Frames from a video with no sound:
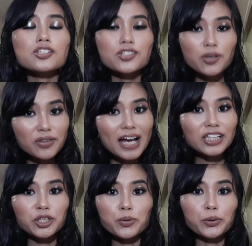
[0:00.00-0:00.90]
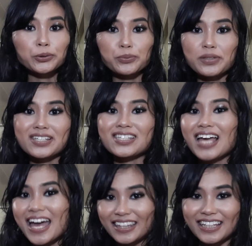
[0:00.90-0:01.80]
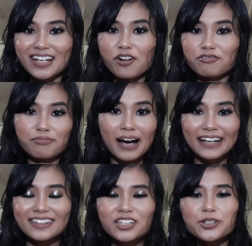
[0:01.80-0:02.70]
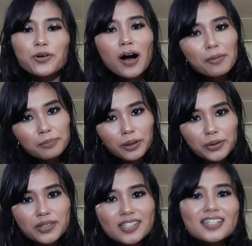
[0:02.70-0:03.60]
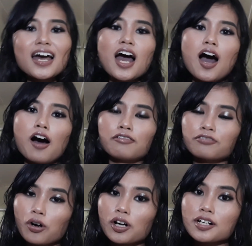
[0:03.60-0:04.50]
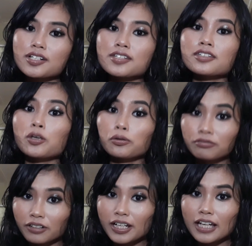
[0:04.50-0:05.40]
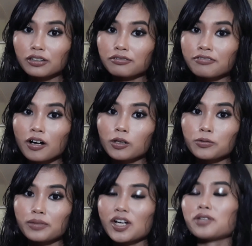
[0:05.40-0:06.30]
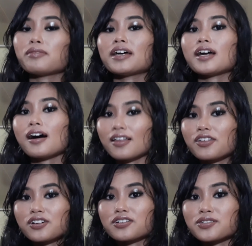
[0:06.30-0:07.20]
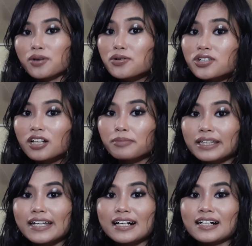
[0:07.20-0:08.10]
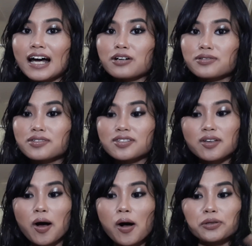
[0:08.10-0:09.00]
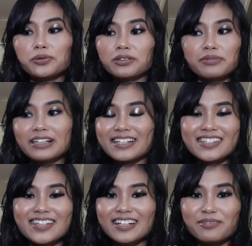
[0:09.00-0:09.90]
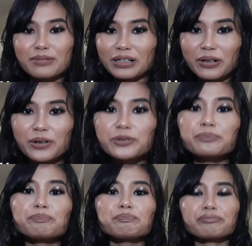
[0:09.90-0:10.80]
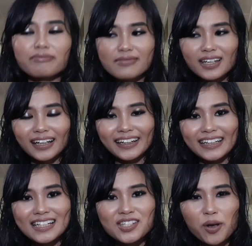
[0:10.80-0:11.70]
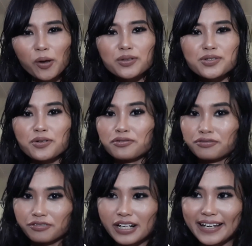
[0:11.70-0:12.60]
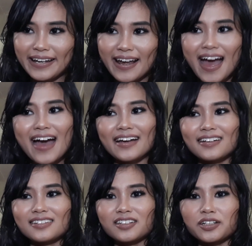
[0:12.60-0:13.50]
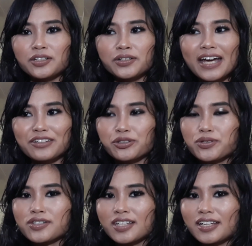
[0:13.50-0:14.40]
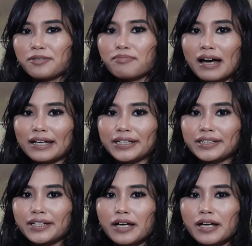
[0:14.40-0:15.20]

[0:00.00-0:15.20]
so that you won't miss any of my new uploads. Of course, don't forget to follow me on my other social media accounts. All will be listed below. It's also free and you get to see my